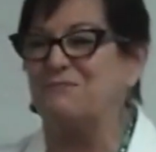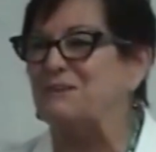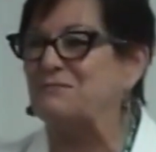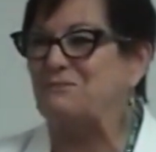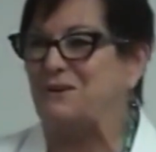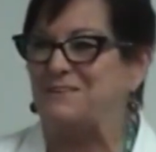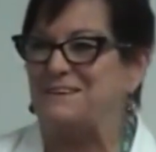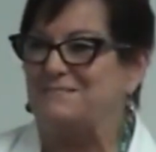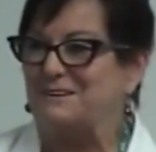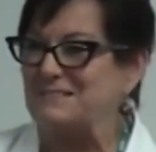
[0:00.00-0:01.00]

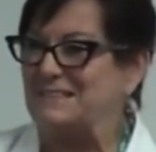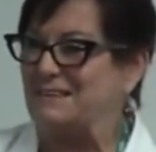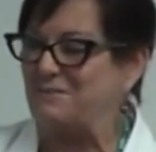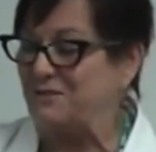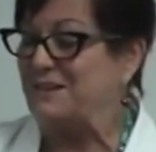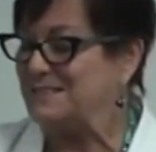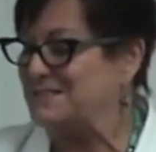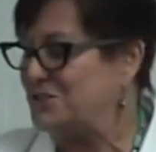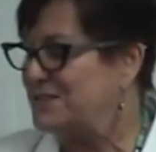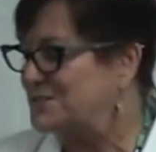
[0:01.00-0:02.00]
Rothy's
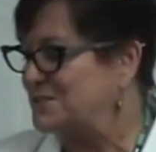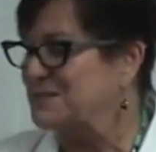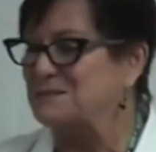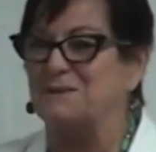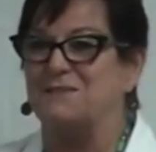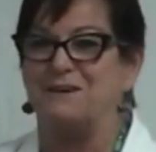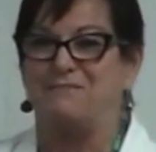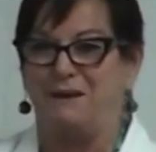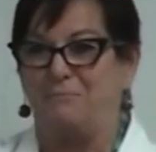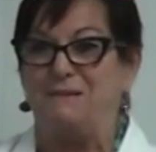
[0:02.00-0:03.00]
suggestions, because I've
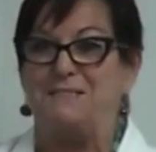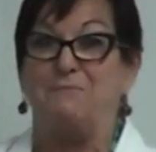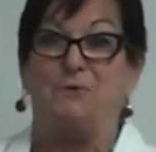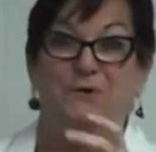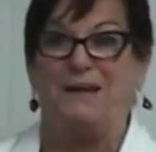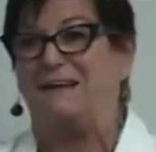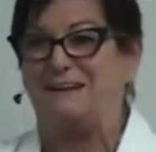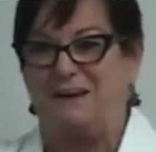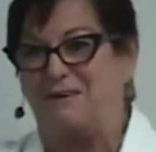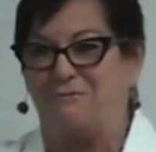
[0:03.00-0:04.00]
had a busy morning and
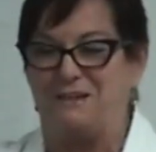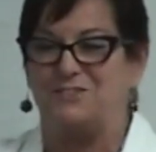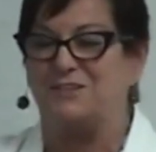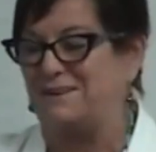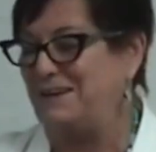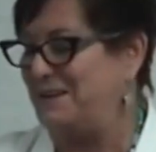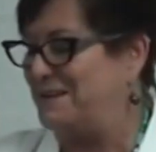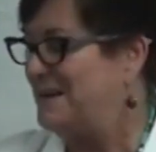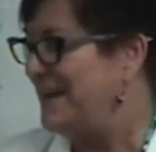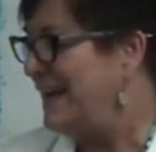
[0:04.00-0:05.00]
kind of rushed in here.
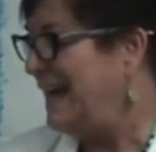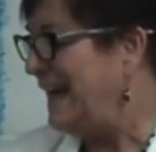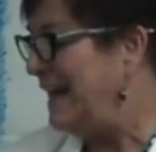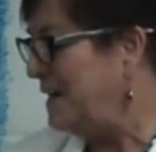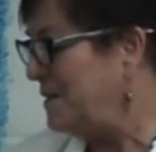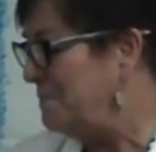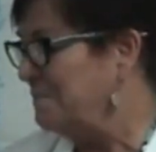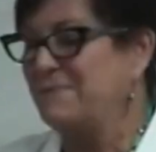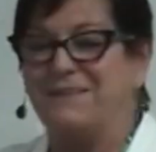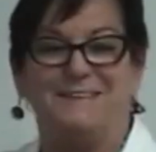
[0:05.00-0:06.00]

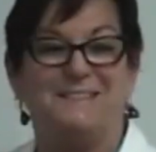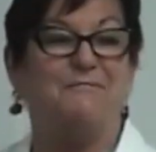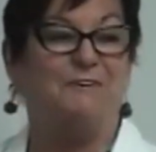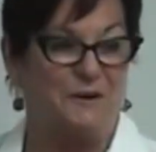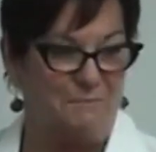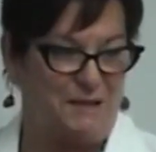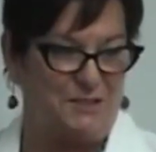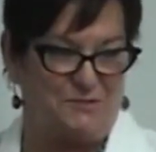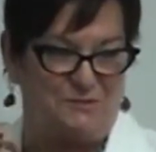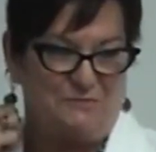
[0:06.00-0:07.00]
So very
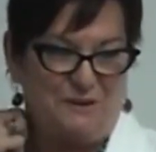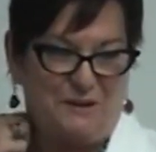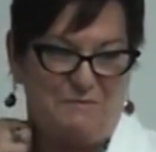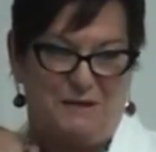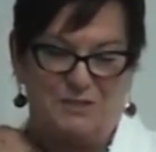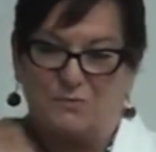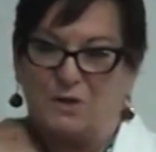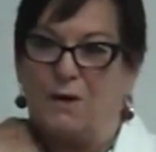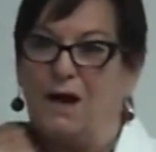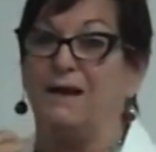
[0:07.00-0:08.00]
much
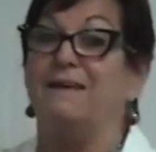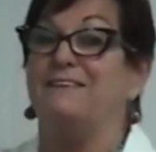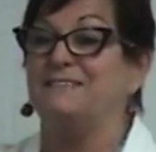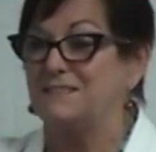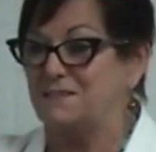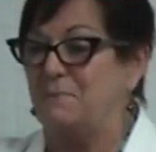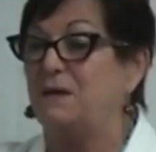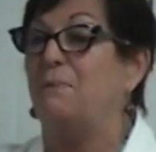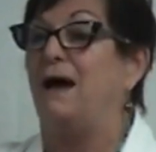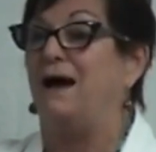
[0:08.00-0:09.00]
required. And this is a big
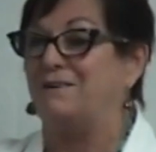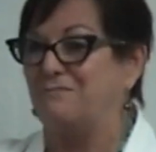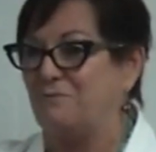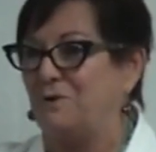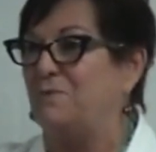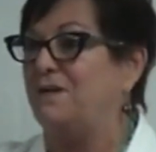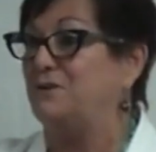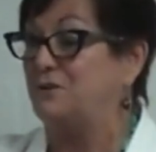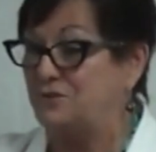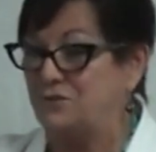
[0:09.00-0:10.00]
part of what we
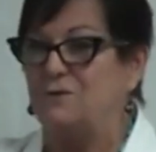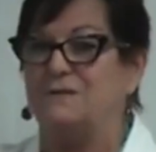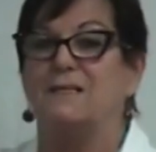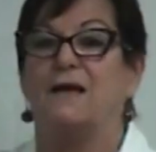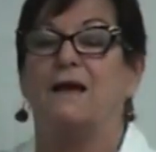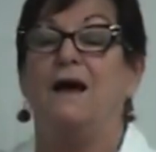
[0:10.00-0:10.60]
do too. It's like,